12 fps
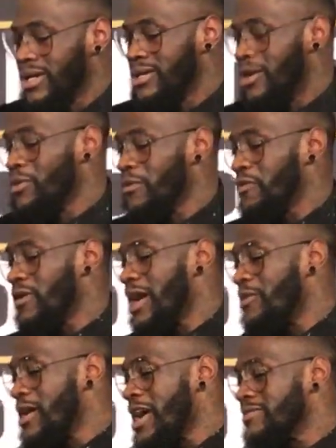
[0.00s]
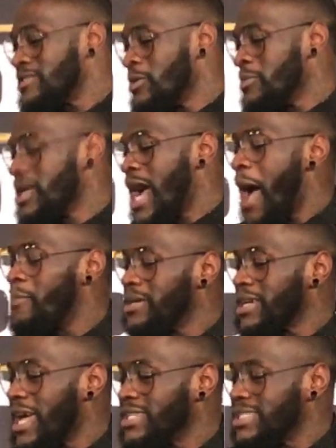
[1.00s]
You know, we feel like we have so many
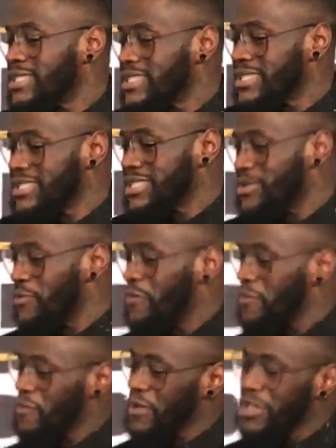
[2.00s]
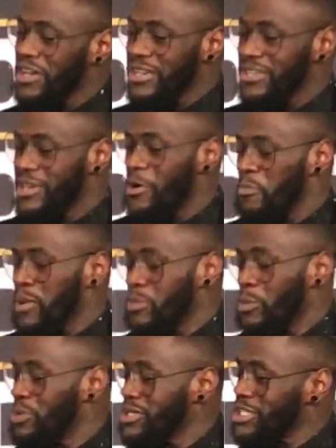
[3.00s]
obligations to fulfill, you know,
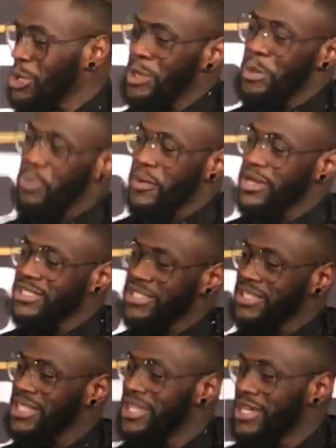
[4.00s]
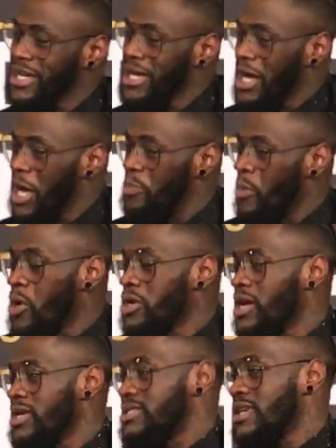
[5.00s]
people put so much pressure
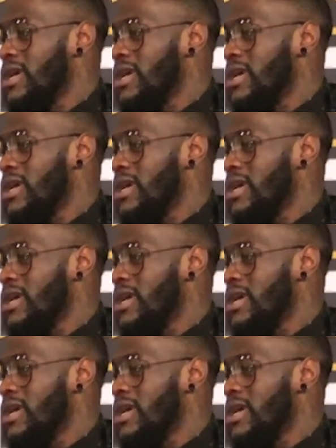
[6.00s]
upon us.